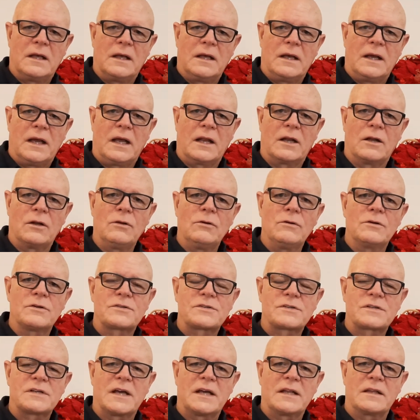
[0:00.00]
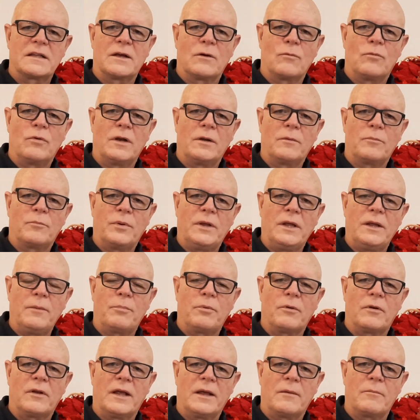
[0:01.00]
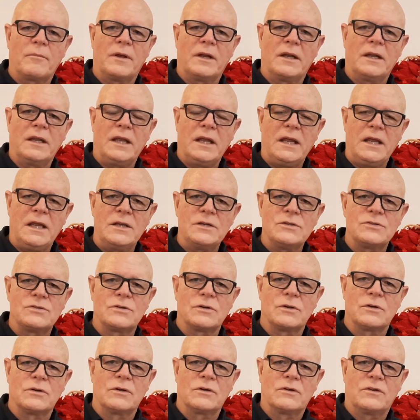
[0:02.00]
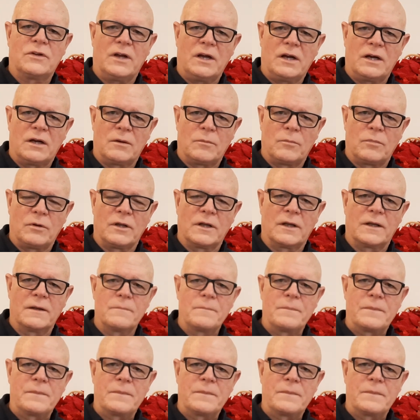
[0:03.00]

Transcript: And Lewis said that when people have been injured terribly,